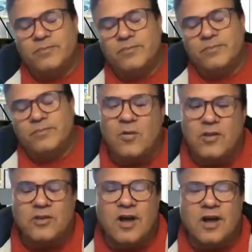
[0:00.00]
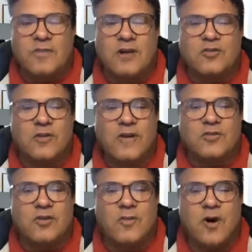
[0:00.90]
now we talk about
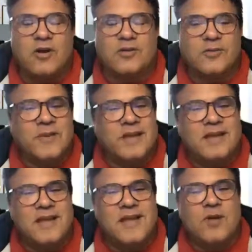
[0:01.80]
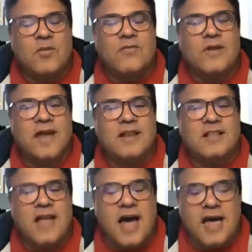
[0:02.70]
travel to Mars. I mean, we've got a
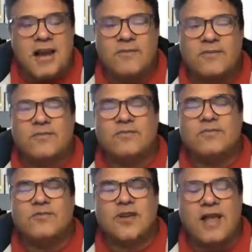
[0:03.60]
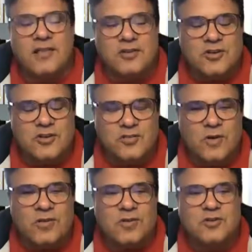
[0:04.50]
lot of challenges
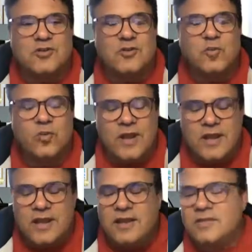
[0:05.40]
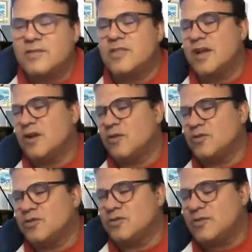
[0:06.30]
when there's debris,
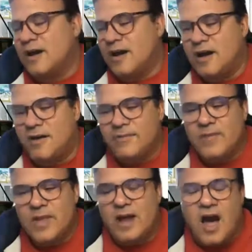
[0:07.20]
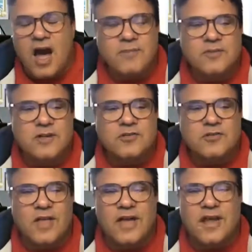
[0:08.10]
there's uh, objects
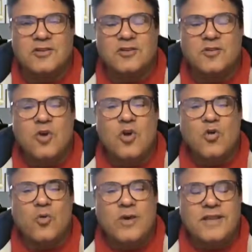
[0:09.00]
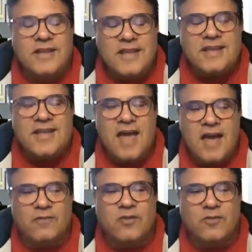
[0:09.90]
flying at you. We need to
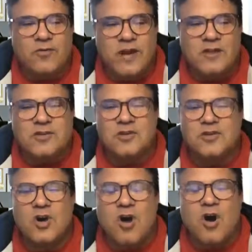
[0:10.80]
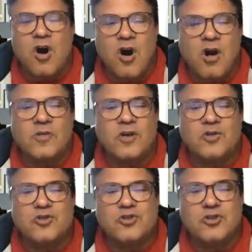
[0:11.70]
have devices on
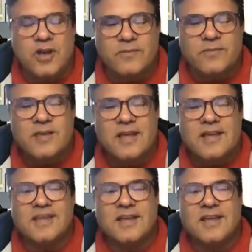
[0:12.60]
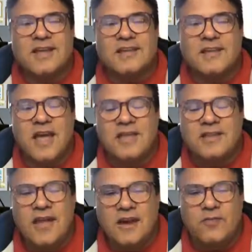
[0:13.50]
those ships to can
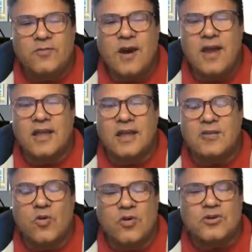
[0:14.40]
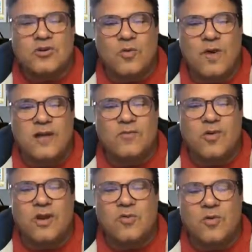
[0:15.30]
identify and course correct
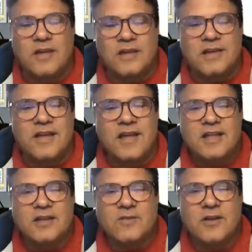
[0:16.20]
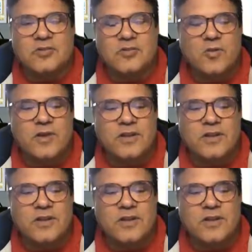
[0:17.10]
very quickly to make sure we